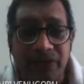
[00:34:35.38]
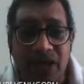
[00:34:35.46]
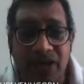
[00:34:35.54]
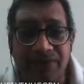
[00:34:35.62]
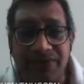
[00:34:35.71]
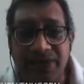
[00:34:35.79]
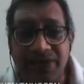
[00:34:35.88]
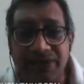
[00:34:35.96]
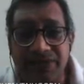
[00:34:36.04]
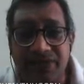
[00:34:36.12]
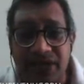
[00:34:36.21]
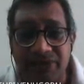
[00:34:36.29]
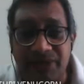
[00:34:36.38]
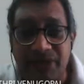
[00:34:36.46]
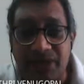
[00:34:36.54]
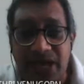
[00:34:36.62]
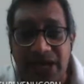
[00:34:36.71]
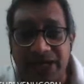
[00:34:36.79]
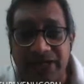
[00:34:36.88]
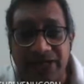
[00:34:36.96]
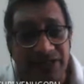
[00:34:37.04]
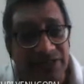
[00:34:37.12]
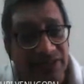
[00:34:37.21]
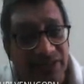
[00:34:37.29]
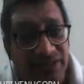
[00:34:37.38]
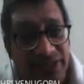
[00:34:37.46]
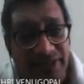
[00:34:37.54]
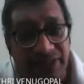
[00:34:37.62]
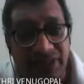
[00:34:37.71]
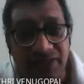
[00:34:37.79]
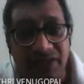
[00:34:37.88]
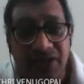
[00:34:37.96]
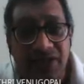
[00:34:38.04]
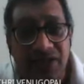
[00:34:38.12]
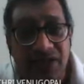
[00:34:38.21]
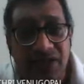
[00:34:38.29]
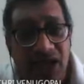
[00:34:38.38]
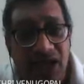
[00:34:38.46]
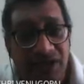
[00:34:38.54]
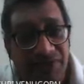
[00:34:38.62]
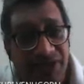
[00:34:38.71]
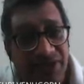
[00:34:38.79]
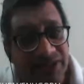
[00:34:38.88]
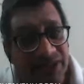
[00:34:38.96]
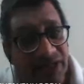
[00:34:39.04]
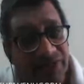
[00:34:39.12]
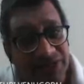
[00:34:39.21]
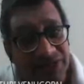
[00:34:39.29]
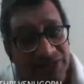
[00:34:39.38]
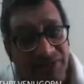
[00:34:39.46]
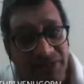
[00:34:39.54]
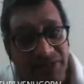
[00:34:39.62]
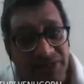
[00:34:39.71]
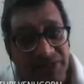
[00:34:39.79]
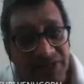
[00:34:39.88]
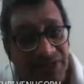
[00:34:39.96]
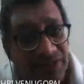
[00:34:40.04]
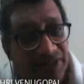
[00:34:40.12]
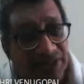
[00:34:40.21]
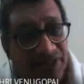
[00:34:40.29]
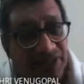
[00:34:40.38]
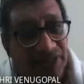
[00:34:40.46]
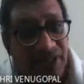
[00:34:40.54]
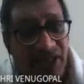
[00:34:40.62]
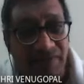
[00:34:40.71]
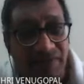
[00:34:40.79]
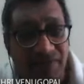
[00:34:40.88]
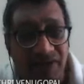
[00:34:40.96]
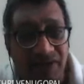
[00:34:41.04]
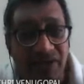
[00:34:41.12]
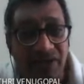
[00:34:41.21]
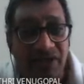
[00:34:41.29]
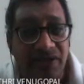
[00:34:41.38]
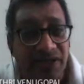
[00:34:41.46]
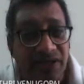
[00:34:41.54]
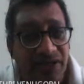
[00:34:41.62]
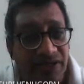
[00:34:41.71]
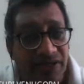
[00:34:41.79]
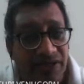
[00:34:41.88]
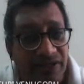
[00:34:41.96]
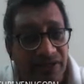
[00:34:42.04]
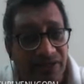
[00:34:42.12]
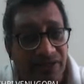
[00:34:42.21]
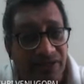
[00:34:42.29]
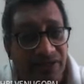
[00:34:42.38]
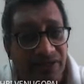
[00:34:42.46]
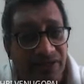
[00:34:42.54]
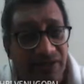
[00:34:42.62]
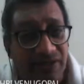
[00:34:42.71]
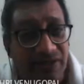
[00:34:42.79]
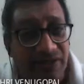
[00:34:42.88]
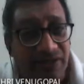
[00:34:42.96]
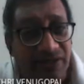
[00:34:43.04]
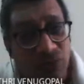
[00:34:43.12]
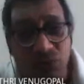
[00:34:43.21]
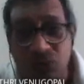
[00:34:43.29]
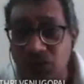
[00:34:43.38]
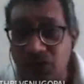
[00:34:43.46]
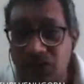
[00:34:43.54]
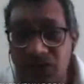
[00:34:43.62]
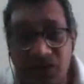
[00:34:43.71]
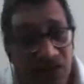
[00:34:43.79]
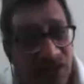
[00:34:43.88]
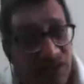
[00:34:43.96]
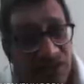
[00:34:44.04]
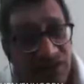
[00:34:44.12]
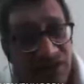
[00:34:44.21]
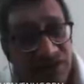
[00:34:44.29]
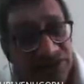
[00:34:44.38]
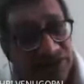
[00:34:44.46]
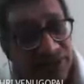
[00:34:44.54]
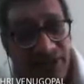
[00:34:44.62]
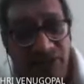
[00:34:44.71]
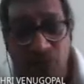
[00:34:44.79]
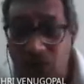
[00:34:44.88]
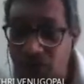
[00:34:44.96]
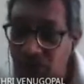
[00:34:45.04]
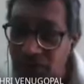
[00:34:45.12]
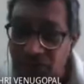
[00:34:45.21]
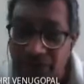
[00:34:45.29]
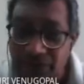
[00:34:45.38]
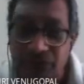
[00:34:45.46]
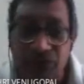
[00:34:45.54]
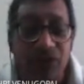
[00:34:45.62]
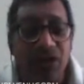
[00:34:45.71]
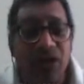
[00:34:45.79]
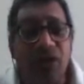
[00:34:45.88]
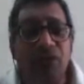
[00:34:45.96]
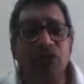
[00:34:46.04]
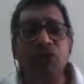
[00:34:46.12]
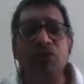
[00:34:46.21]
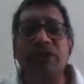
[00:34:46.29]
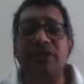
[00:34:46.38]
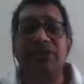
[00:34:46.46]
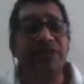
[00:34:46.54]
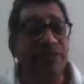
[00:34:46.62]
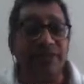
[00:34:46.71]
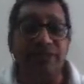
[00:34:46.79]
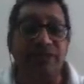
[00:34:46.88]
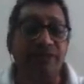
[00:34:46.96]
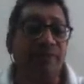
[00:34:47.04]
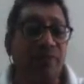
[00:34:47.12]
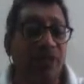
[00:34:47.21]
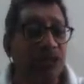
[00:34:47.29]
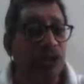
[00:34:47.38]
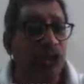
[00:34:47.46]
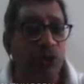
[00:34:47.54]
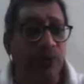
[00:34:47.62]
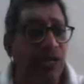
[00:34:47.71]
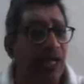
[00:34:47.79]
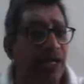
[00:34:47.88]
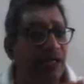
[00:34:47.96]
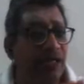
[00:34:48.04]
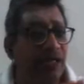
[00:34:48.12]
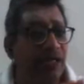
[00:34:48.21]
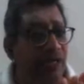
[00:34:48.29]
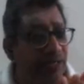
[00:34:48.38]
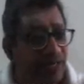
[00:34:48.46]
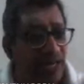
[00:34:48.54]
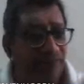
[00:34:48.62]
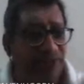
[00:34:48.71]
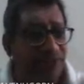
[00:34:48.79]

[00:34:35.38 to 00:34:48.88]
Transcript: The average time in line is in D10. Average time in system is in D11. Inter-arrival time is between C16 to C115. How do you get this list? See, you can